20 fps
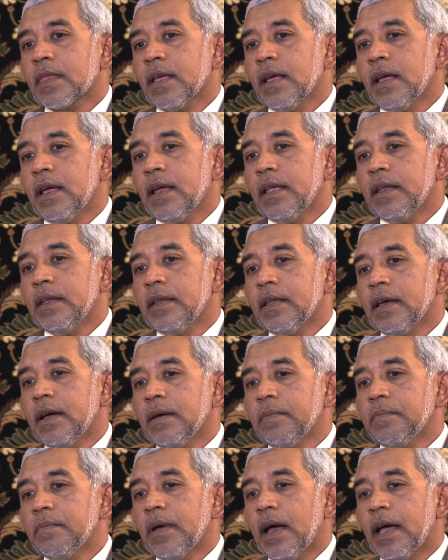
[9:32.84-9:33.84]
And
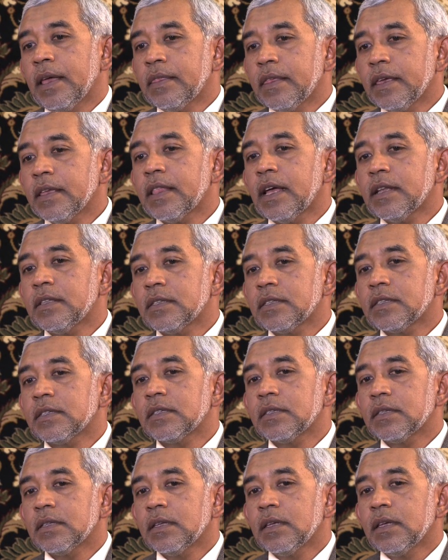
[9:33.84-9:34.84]
I think
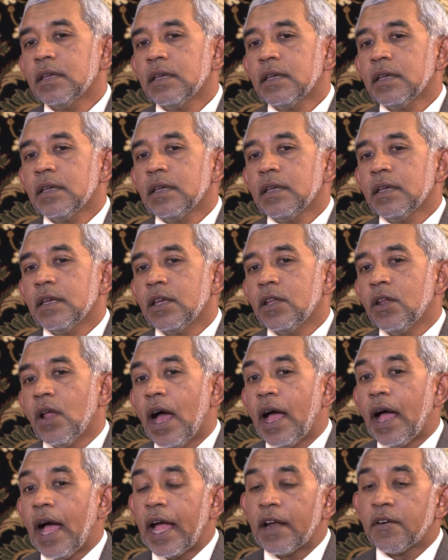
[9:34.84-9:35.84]
that's, you know,
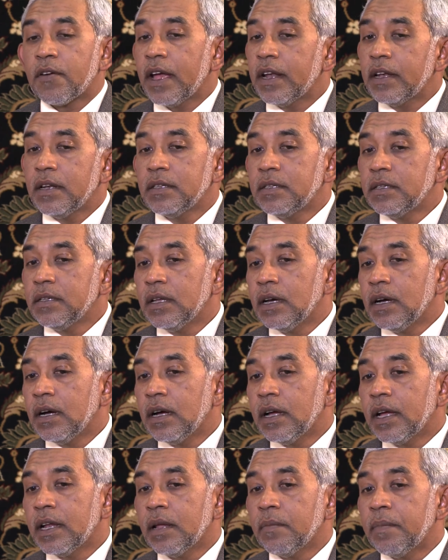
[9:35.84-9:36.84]
I read
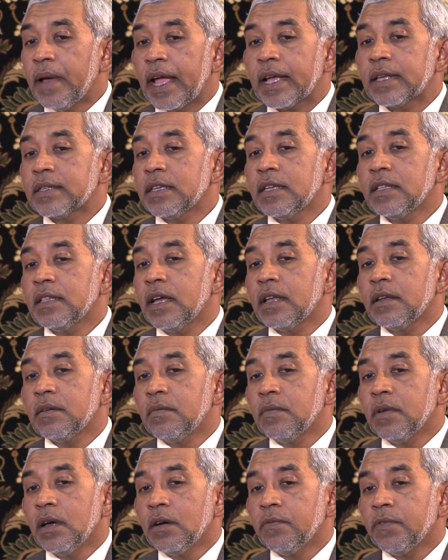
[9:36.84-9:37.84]
in a magazine
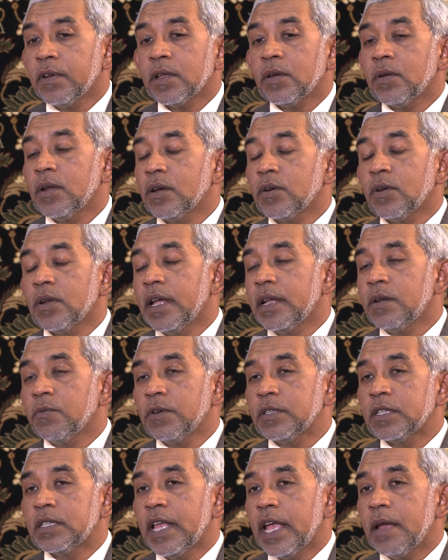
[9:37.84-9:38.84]
that Fethullah Gülen
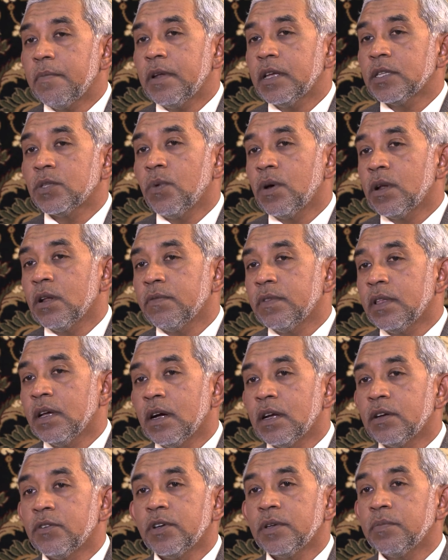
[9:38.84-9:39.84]
was named as one of the
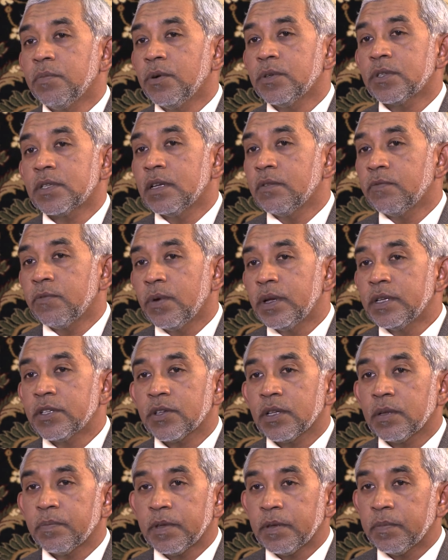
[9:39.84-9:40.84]
100 most
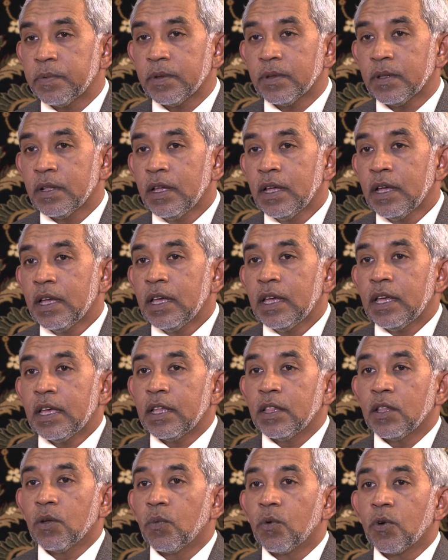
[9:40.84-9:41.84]
influential people
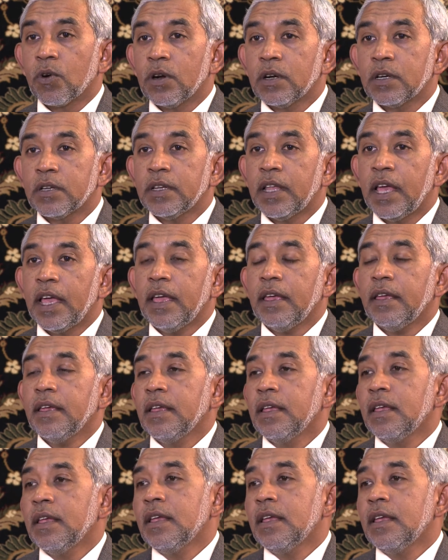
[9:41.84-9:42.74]
in the world today.